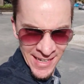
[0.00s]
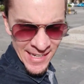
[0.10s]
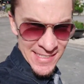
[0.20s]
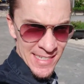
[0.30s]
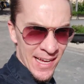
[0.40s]

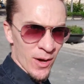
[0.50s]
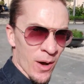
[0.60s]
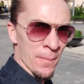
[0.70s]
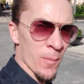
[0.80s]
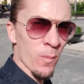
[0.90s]
has
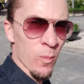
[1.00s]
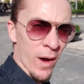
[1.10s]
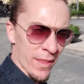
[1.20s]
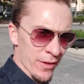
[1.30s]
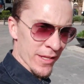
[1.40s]
a
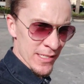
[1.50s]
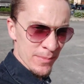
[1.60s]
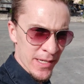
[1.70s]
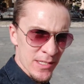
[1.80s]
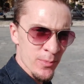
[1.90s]
weather that's
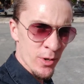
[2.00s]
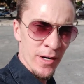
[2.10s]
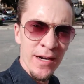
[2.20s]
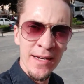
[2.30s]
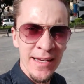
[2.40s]
much
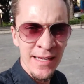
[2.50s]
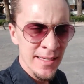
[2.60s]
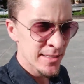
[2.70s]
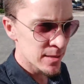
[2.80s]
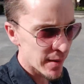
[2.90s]
more
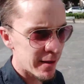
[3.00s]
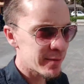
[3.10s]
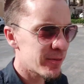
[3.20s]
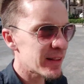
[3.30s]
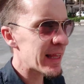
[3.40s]
to
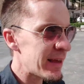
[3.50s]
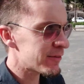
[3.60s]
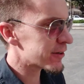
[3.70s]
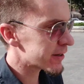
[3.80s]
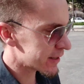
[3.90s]
my
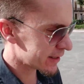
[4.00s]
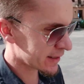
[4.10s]
flavor